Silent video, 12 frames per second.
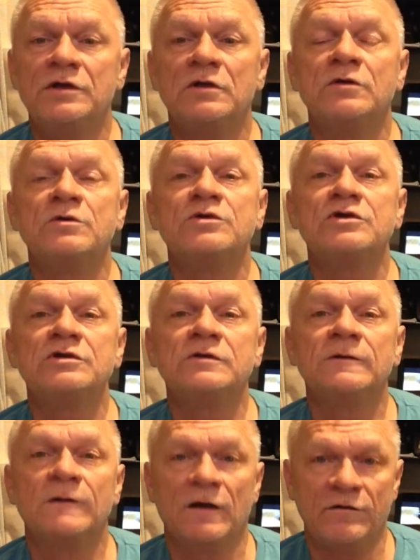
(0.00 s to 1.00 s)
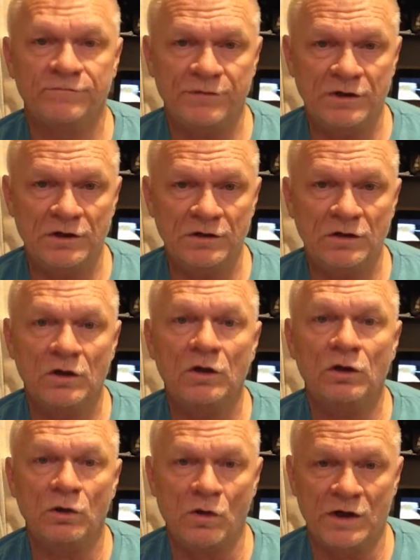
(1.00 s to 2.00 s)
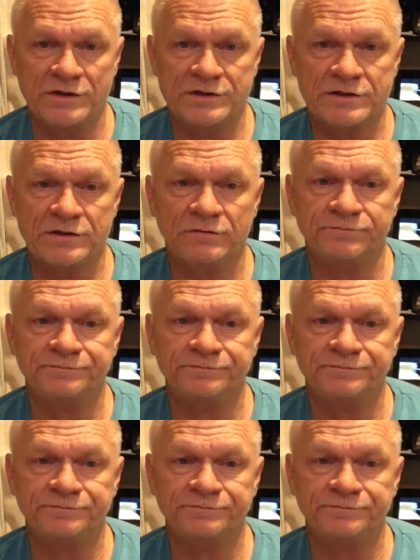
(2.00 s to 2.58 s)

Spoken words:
illusion of being lost.